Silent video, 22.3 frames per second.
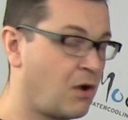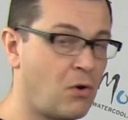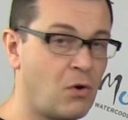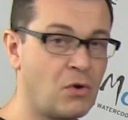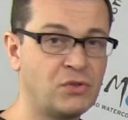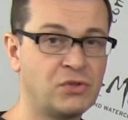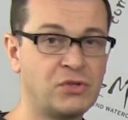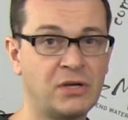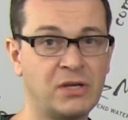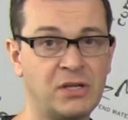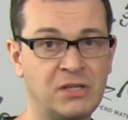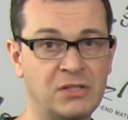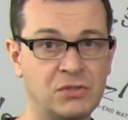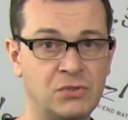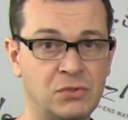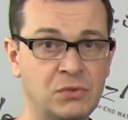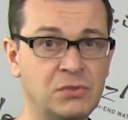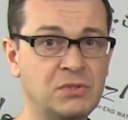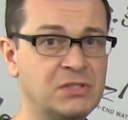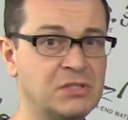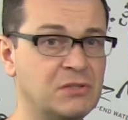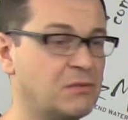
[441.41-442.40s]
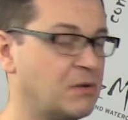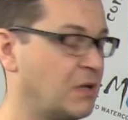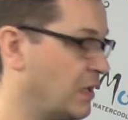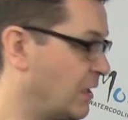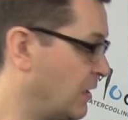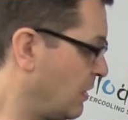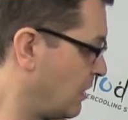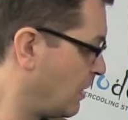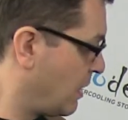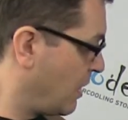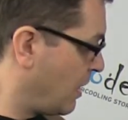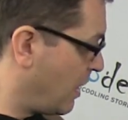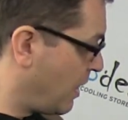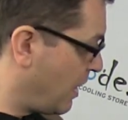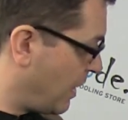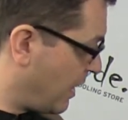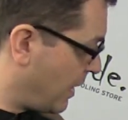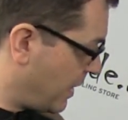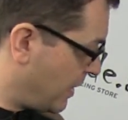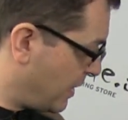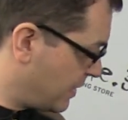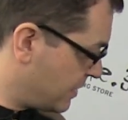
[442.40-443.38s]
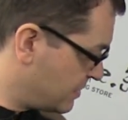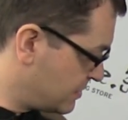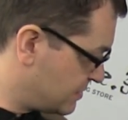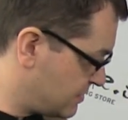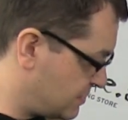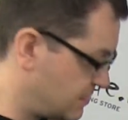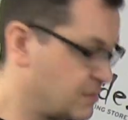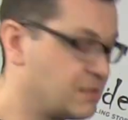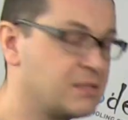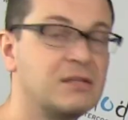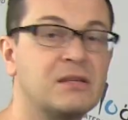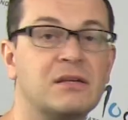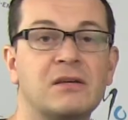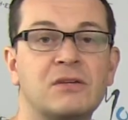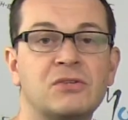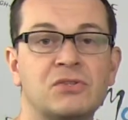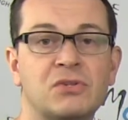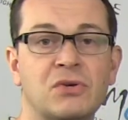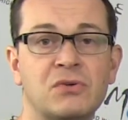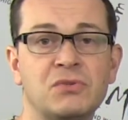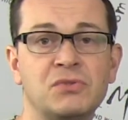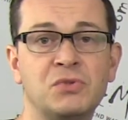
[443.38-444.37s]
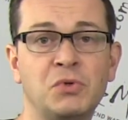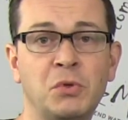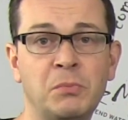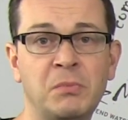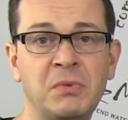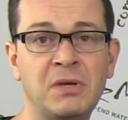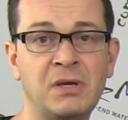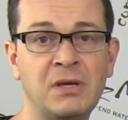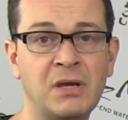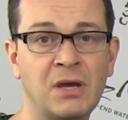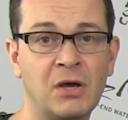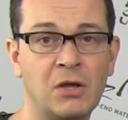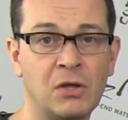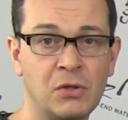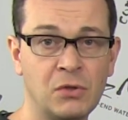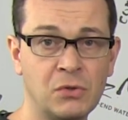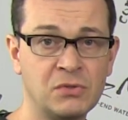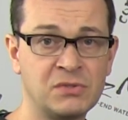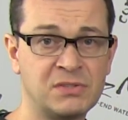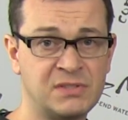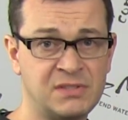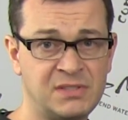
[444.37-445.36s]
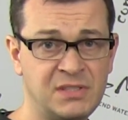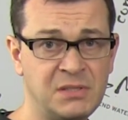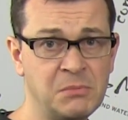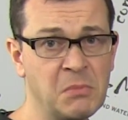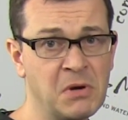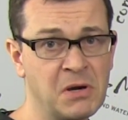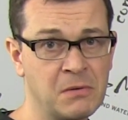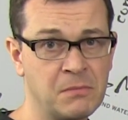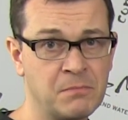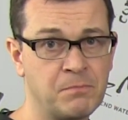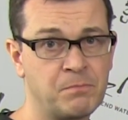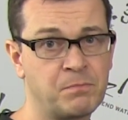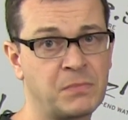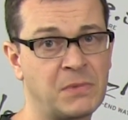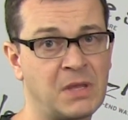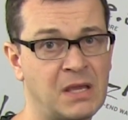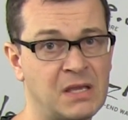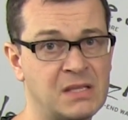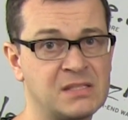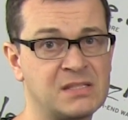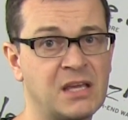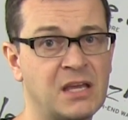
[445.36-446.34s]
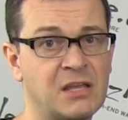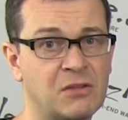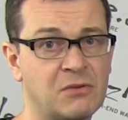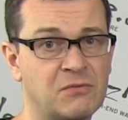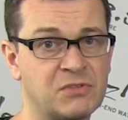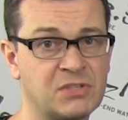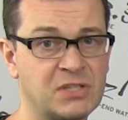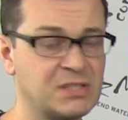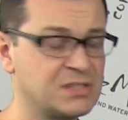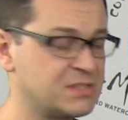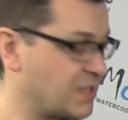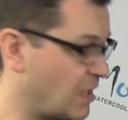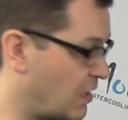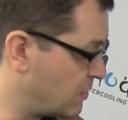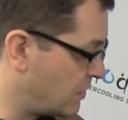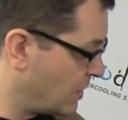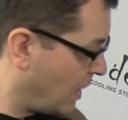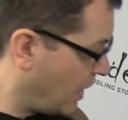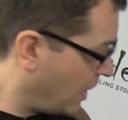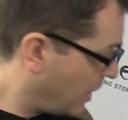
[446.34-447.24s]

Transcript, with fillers: counterintuitively it's turned to be looks dimmer in the end of the result,